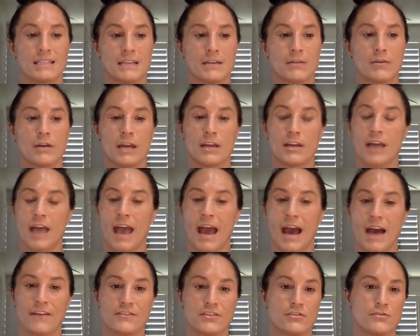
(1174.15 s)
okay, you have
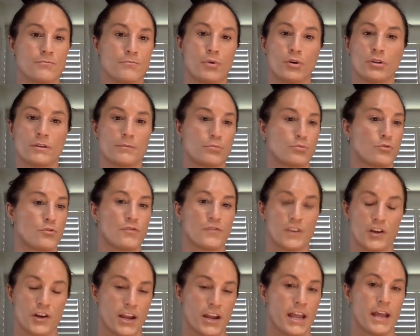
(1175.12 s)
to bulletproof your
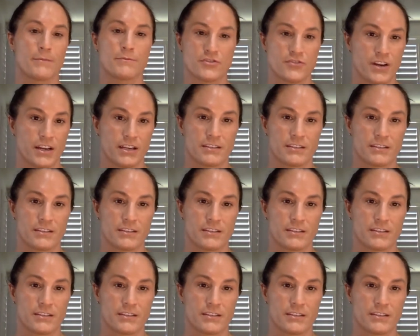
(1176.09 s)
hamstrings.